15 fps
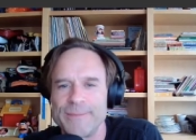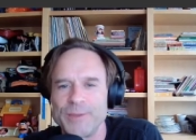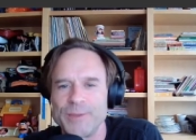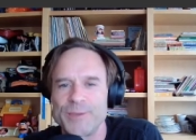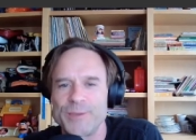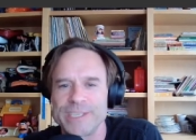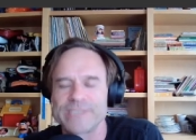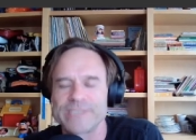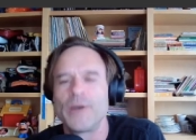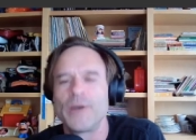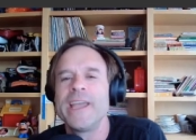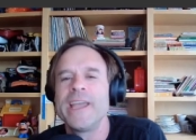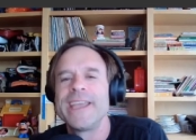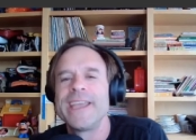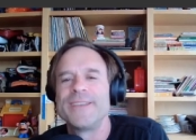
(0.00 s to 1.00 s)
Lucius. So
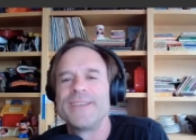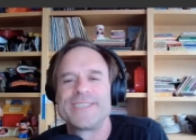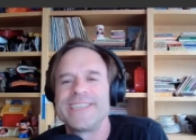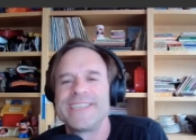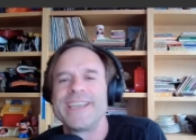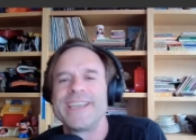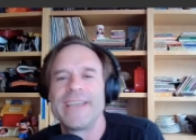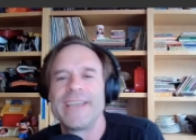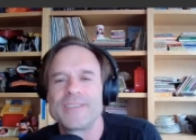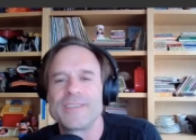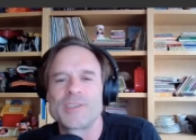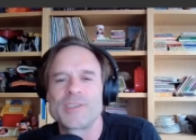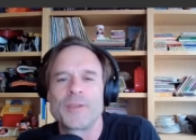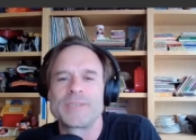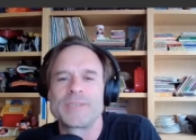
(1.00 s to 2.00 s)
it was, it,
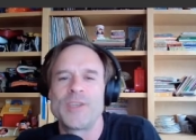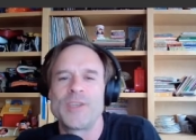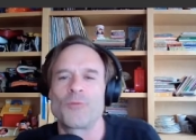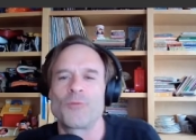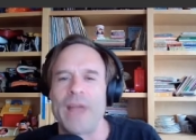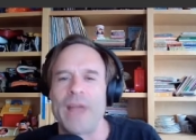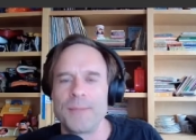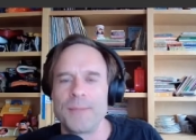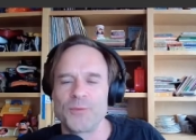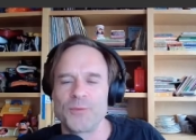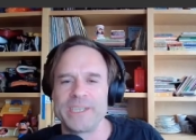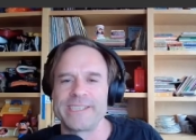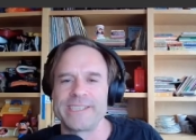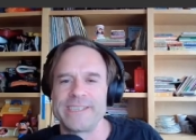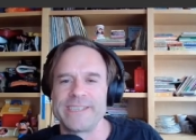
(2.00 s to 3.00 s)
so there was no rhyme or
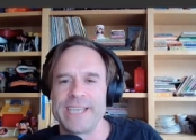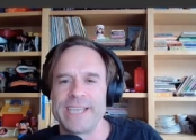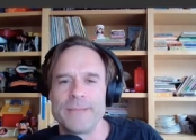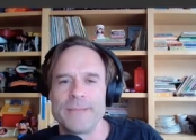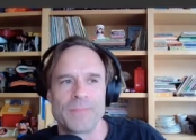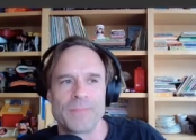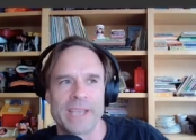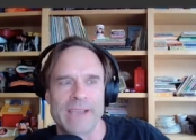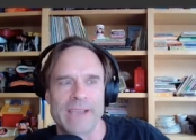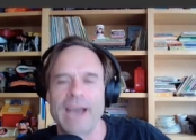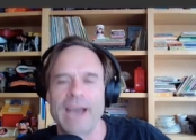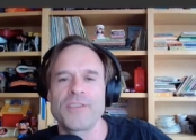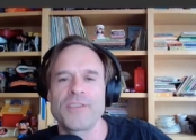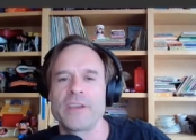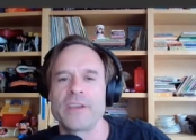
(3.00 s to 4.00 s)
reason to him. Like
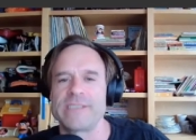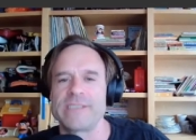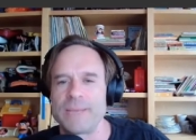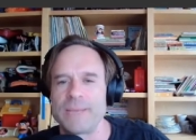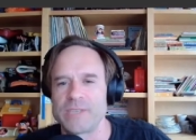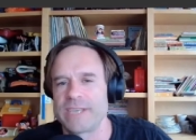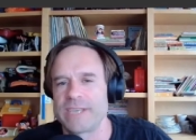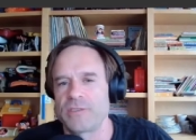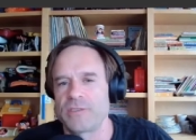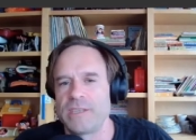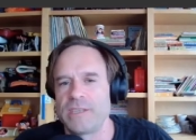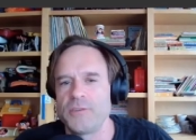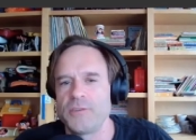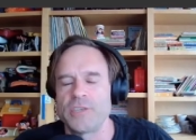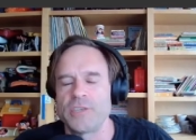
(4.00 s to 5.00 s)
I thought his name was actually
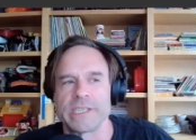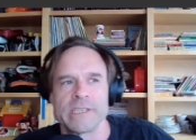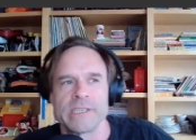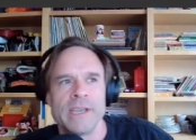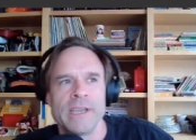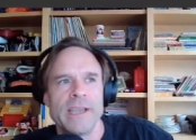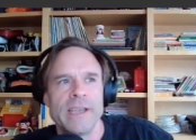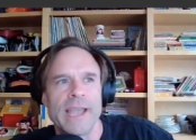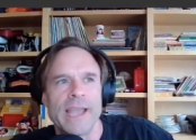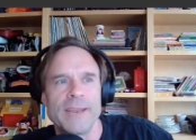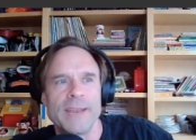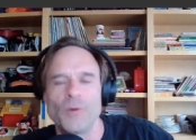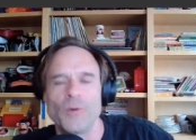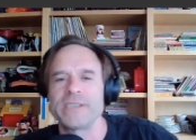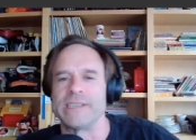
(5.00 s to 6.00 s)
Lucius
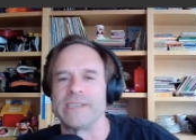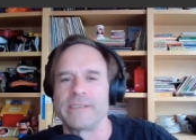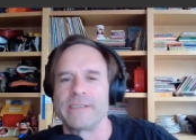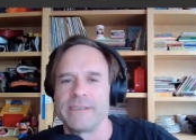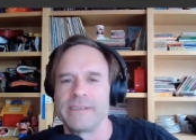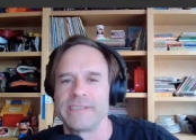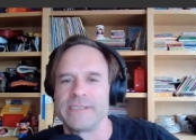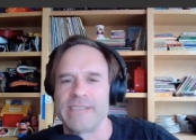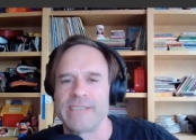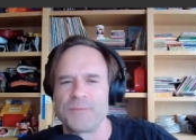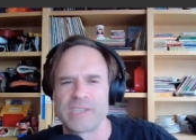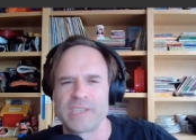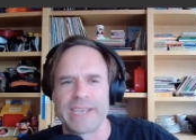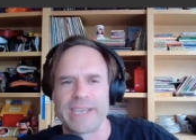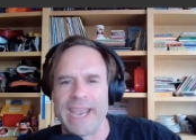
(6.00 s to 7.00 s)
and it wasn't. His name
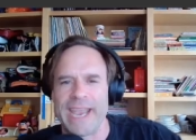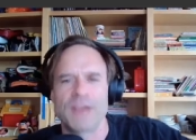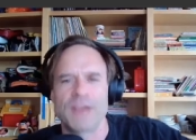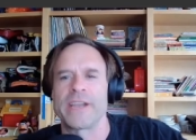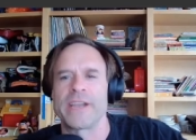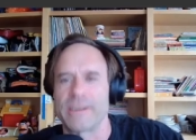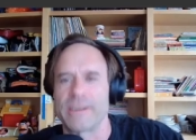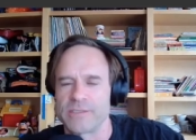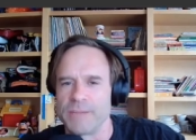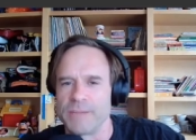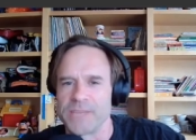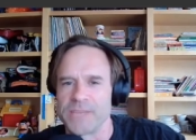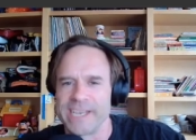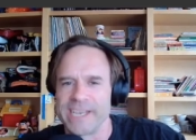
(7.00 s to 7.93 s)
was like Eric or something.